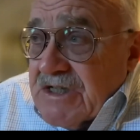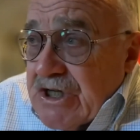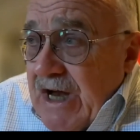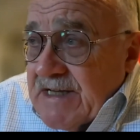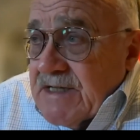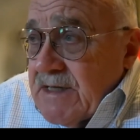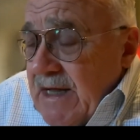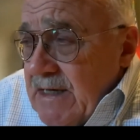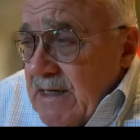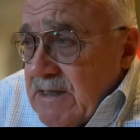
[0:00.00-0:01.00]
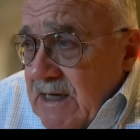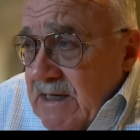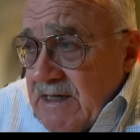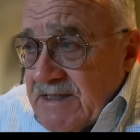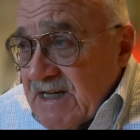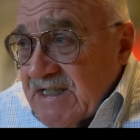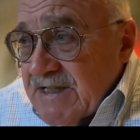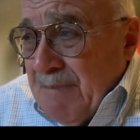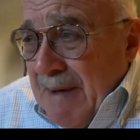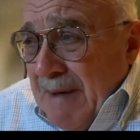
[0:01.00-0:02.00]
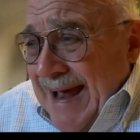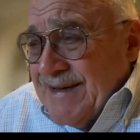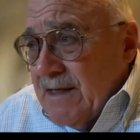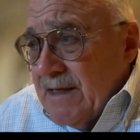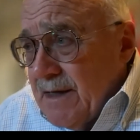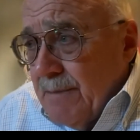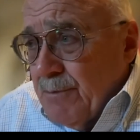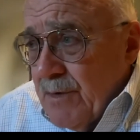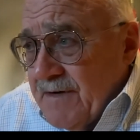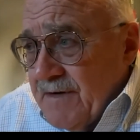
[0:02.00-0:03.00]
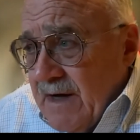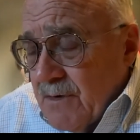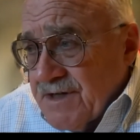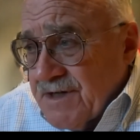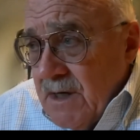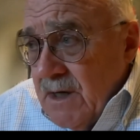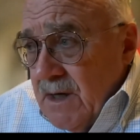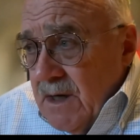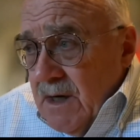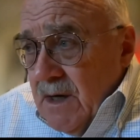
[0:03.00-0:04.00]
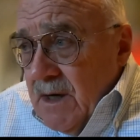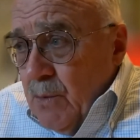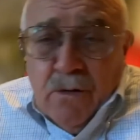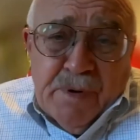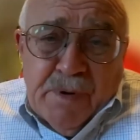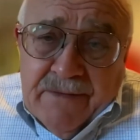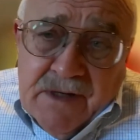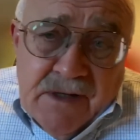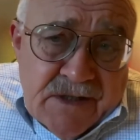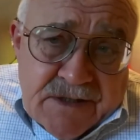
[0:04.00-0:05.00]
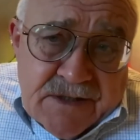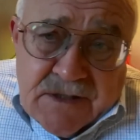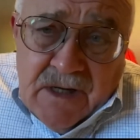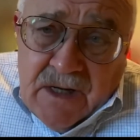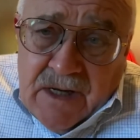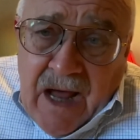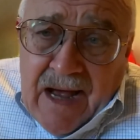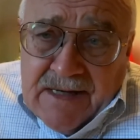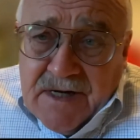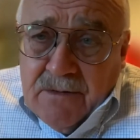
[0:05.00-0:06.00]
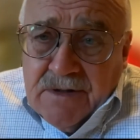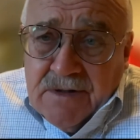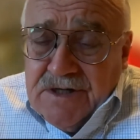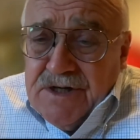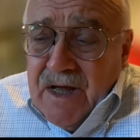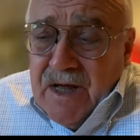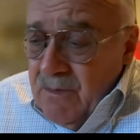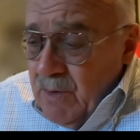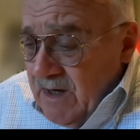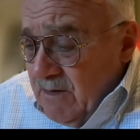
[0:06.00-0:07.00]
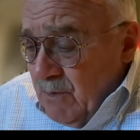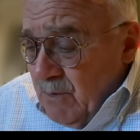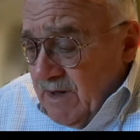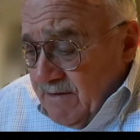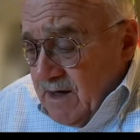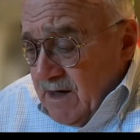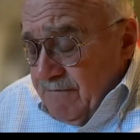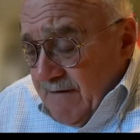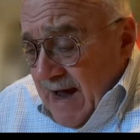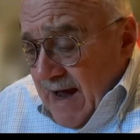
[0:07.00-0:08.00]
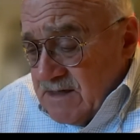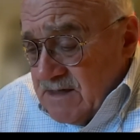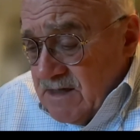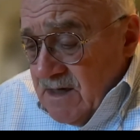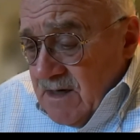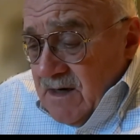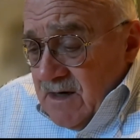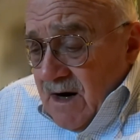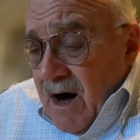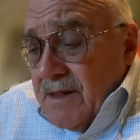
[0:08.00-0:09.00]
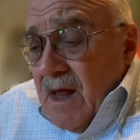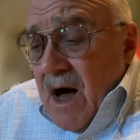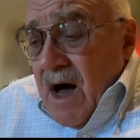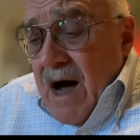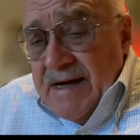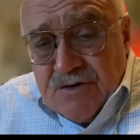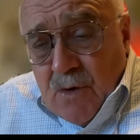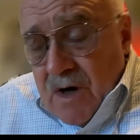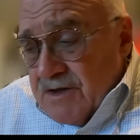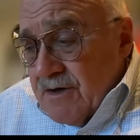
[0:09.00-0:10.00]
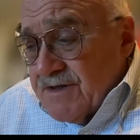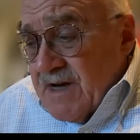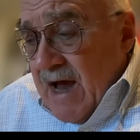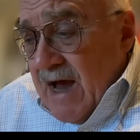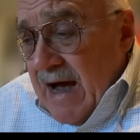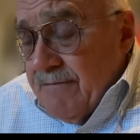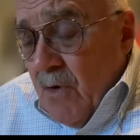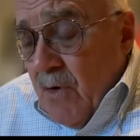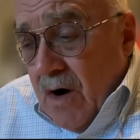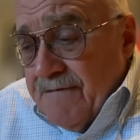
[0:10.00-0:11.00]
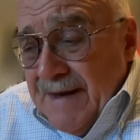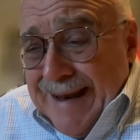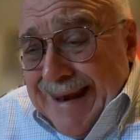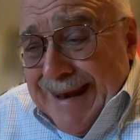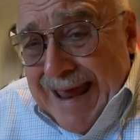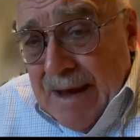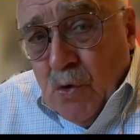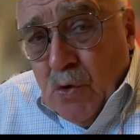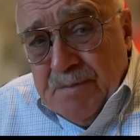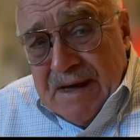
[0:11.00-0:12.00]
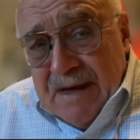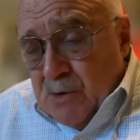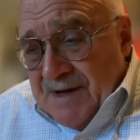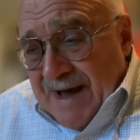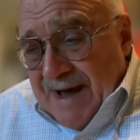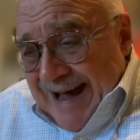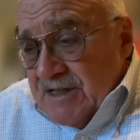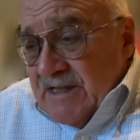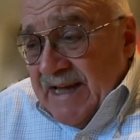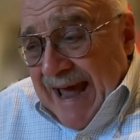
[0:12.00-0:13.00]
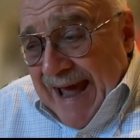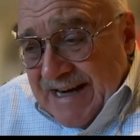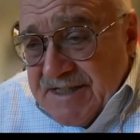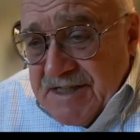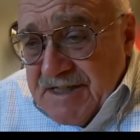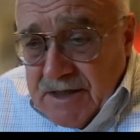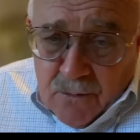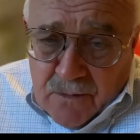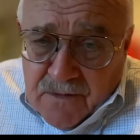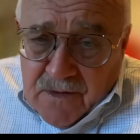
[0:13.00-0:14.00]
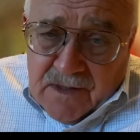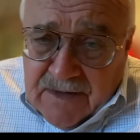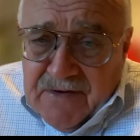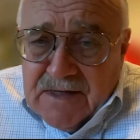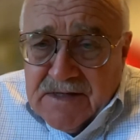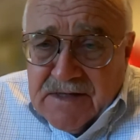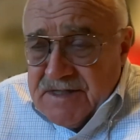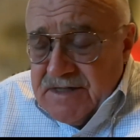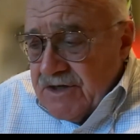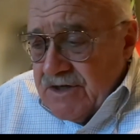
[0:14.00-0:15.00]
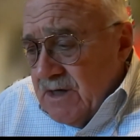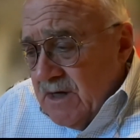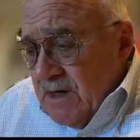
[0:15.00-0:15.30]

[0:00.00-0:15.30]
suggested that indeed it's expanding the number of givers. We don't believe it is. It has here at GG&A. We think, in fact, online structures have often enabled people to actually execute their giving decision.